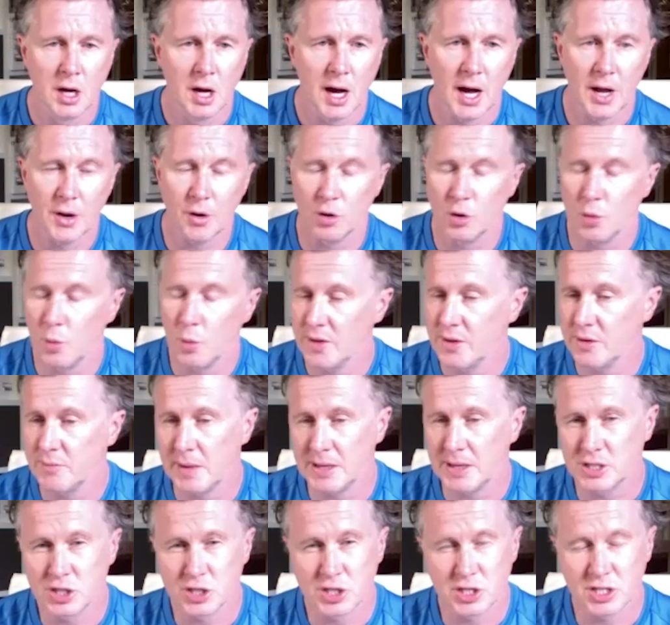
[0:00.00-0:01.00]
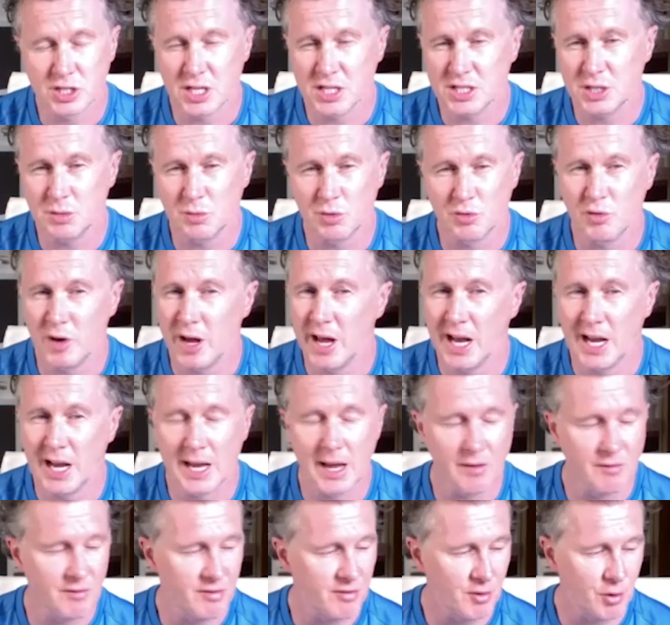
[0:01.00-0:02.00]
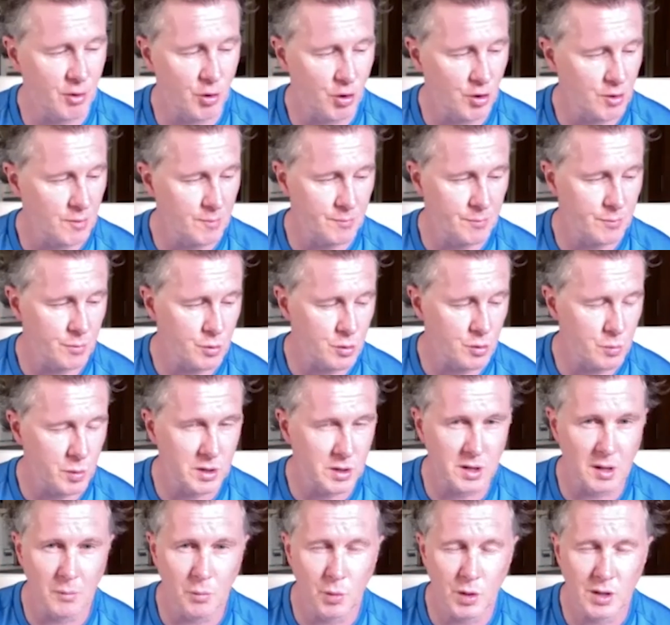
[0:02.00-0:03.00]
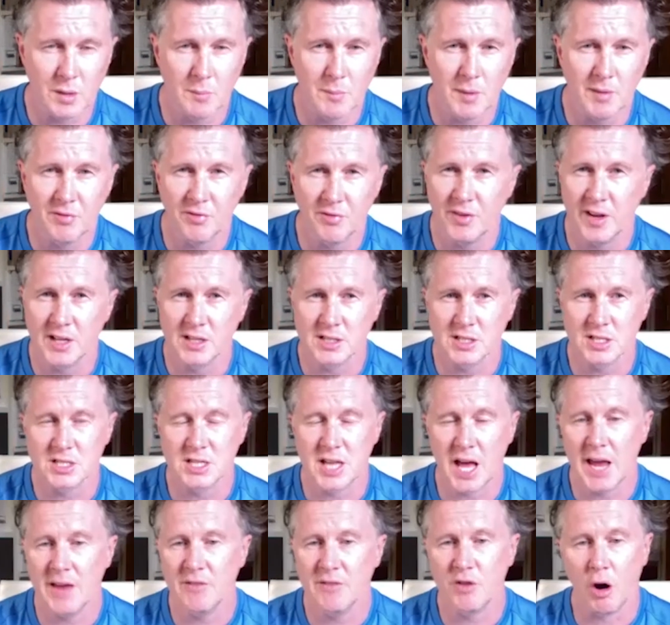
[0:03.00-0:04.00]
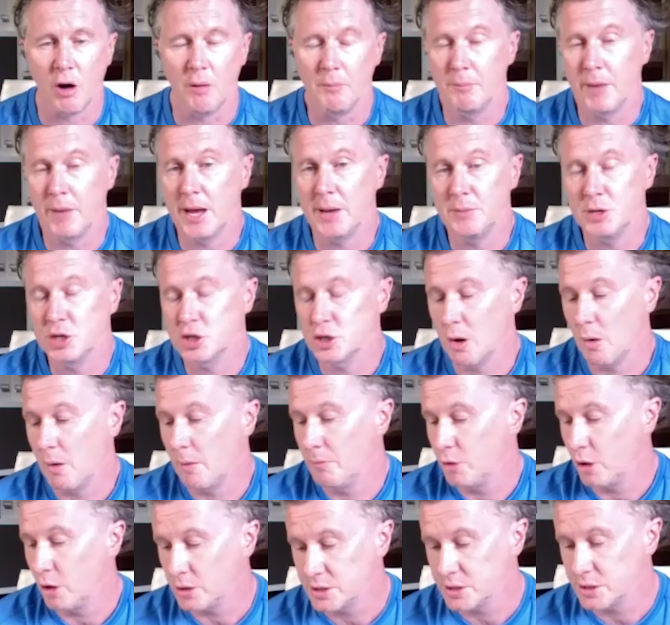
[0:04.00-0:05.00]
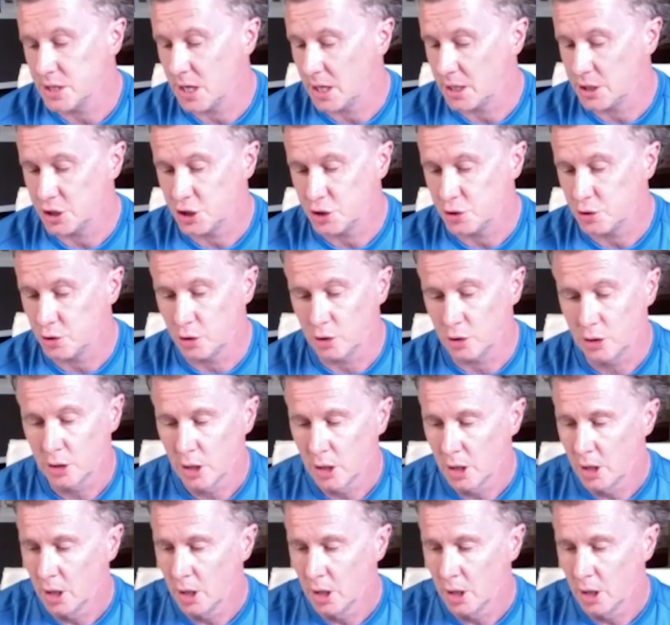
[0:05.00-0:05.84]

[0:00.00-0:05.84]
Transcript: I don't know whether Manchester City were really in for him with the midfielders they've got. Maybe so, I'm not entirely sure.